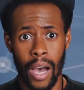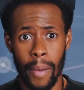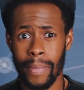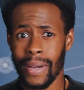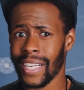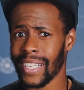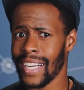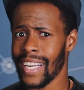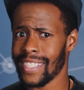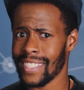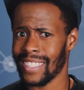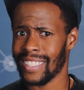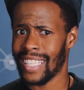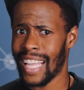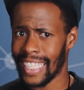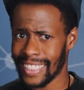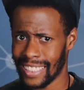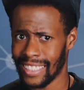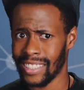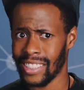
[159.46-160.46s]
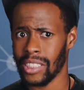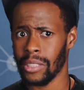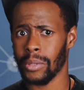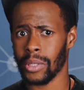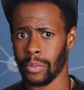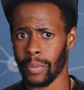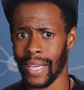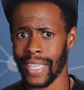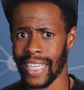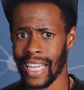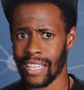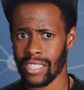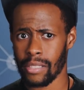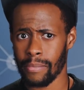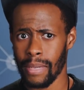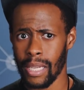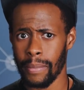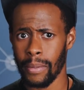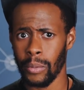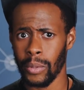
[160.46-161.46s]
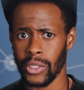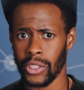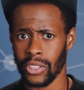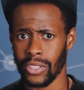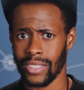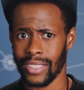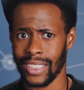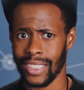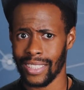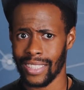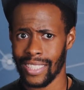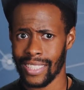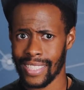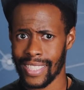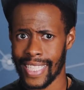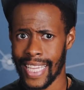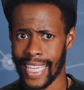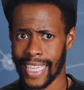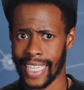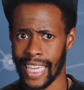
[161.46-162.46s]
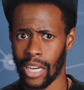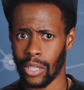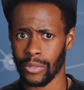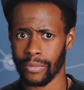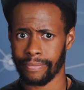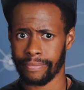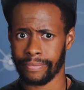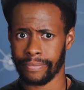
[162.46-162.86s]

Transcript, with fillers: America has a lot to deal with right now, so maybe we should sit this tech out.